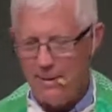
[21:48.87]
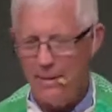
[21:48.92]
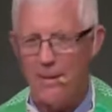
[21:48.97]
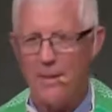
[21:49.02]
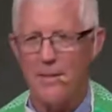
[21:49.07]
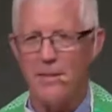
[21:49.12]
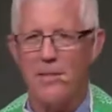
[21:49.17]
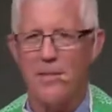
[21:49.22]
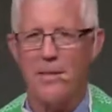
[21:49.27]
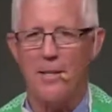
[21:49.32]

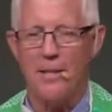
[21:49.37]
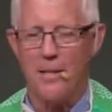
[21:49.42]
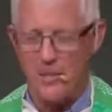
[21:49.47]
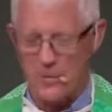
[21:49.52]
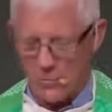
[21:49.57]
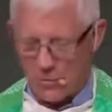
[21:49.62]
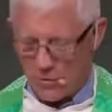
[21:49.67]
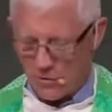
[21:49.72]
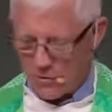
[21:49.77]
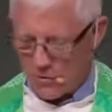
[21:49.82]
Listen to
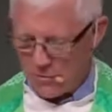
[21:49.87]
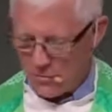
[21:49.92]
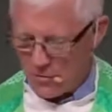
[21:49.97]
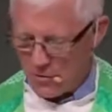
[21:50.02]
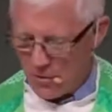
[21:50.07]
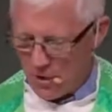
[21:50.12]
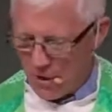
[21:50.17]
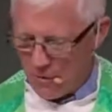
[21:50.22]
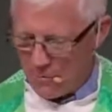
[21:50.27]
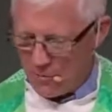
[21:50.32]
these words from
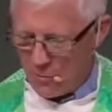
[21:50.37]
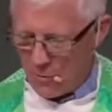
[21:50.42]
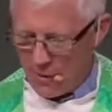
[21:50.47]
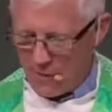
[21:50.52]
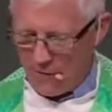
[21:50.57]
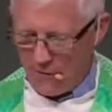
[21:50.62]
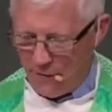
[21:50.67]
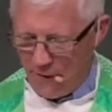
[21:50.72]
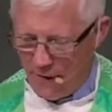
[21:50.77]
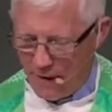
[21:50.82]
Psalm
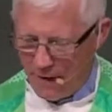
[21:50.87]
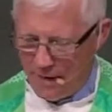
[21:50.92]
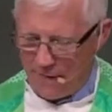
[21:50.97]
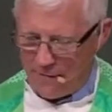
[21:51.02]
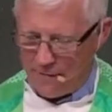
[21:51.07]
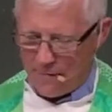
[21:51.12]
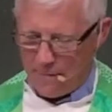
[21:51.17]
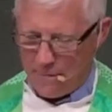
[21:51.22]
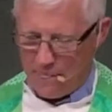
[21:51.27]
25.